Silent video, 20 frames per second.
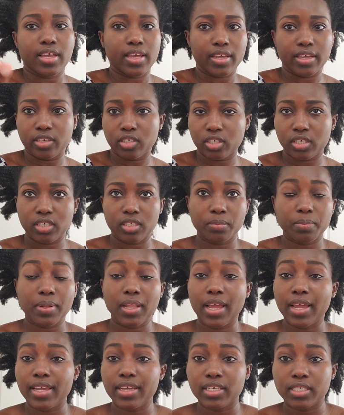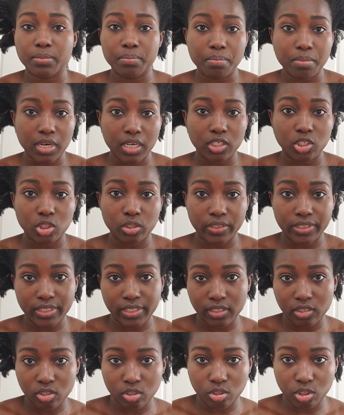And you can apply as much or as
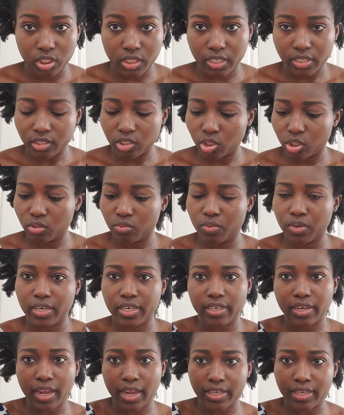little gel as you want.